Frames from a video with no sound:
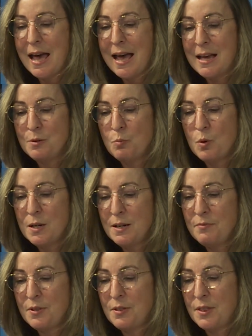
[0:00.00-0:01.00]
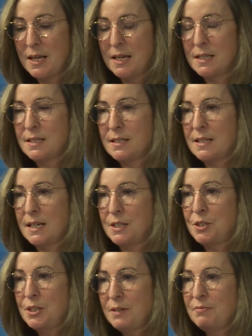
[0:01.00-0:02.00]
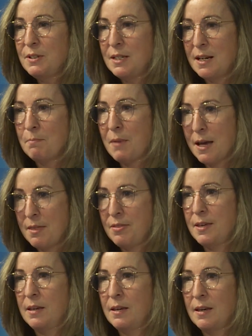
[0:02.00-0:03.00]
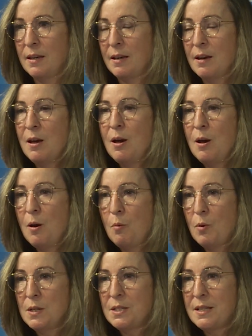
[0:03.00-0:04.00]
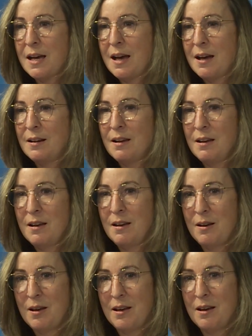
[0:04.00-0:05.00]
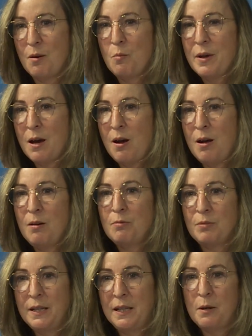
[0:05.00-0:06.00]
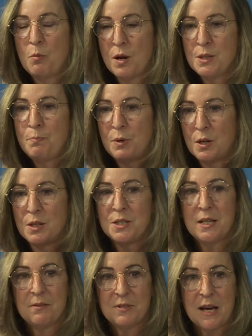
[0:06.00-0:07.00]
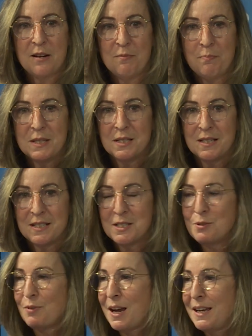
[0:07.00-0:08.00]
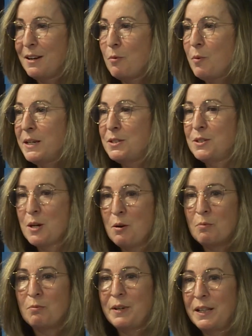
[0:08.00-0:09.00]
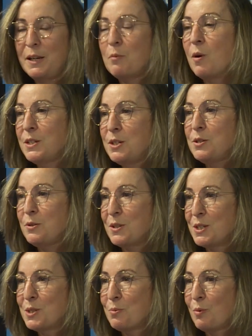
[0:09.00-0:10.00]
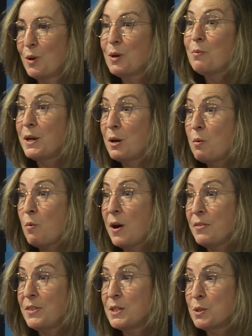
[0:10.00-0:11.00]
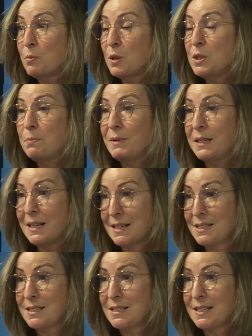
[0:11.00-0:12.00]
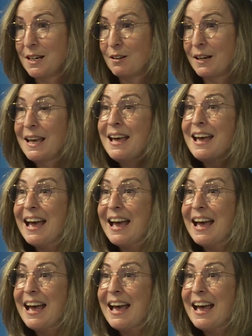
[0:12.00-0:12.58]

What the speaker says: And one of the things that shifted in my thinking was that we all really want to put ourselves out of business, right? We don't really want to do this work. We don't want this work to be necessary.